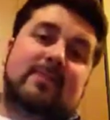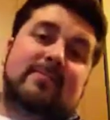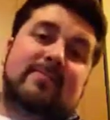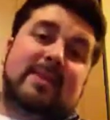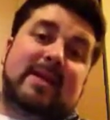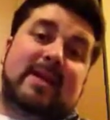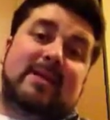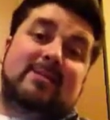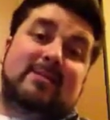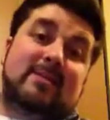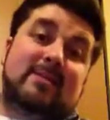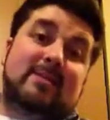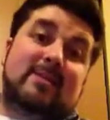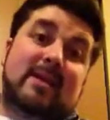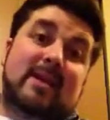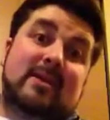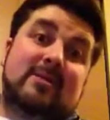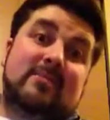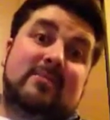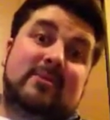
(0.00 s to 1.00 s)
That's the
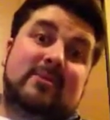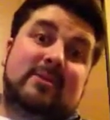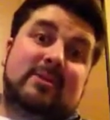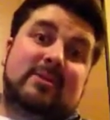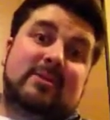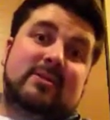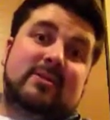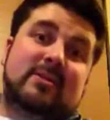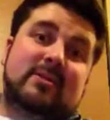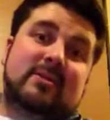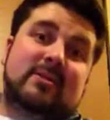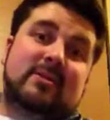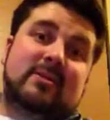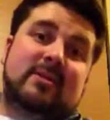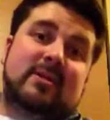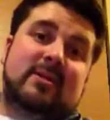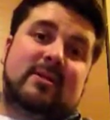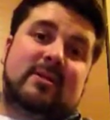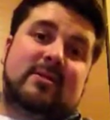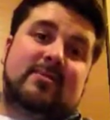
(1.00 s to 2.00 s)
N versus
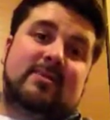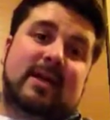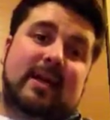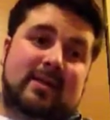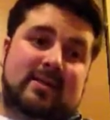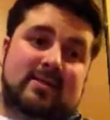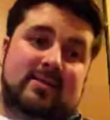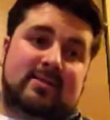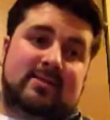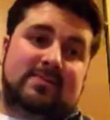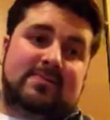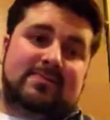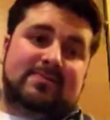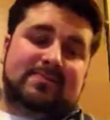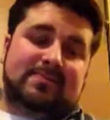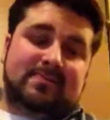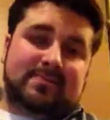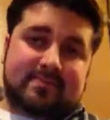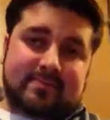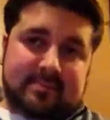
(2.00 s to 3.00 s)
S.
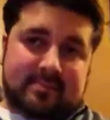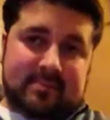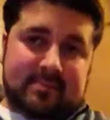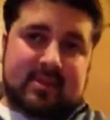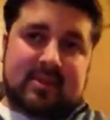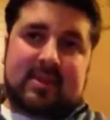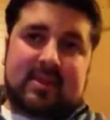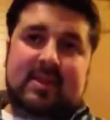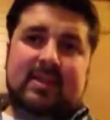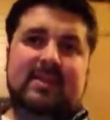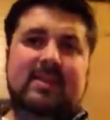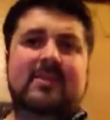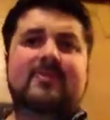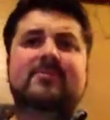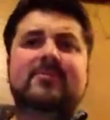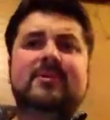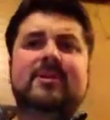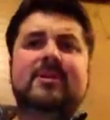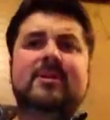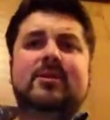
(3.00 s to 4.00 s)
In a
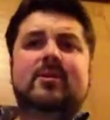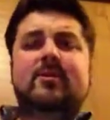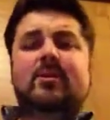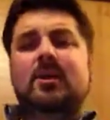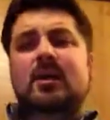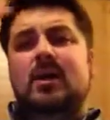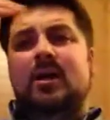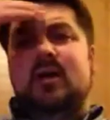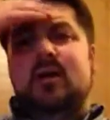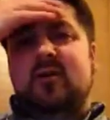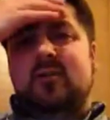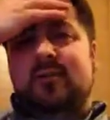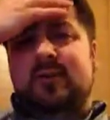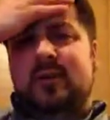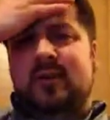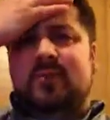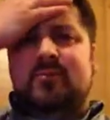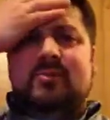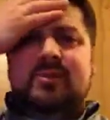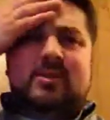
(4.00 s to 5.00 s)
different video, hopefully
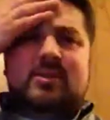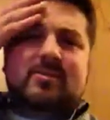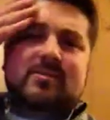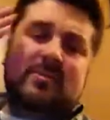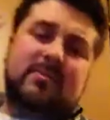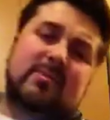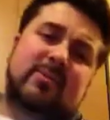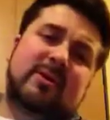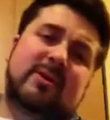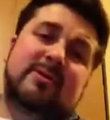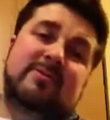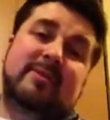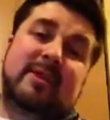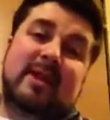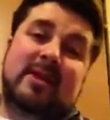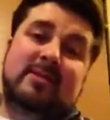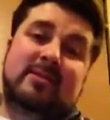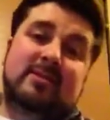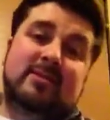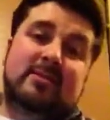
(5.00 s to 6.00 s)
I'll put some more
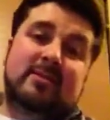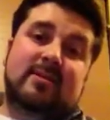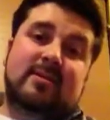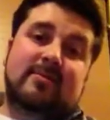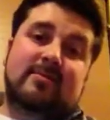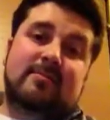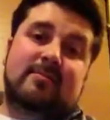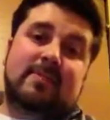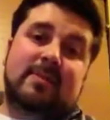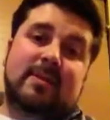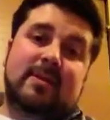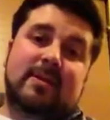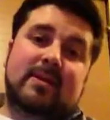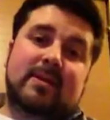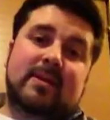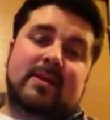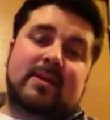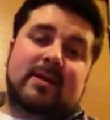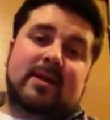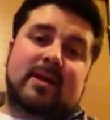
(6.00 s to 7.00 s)
advanced
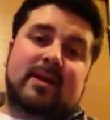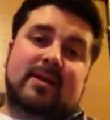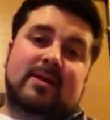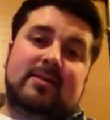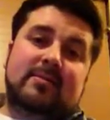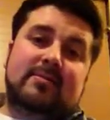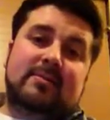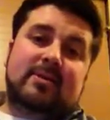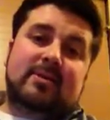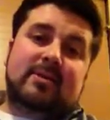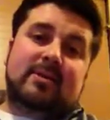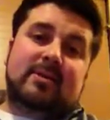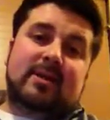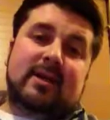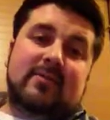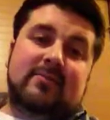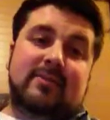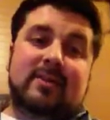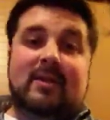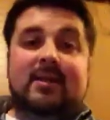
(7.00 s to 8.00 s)
items. So look
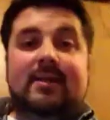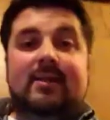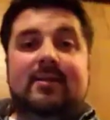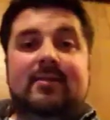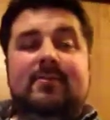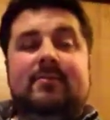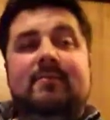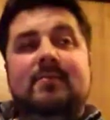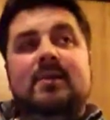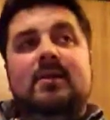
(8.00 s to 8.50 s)
out for that later.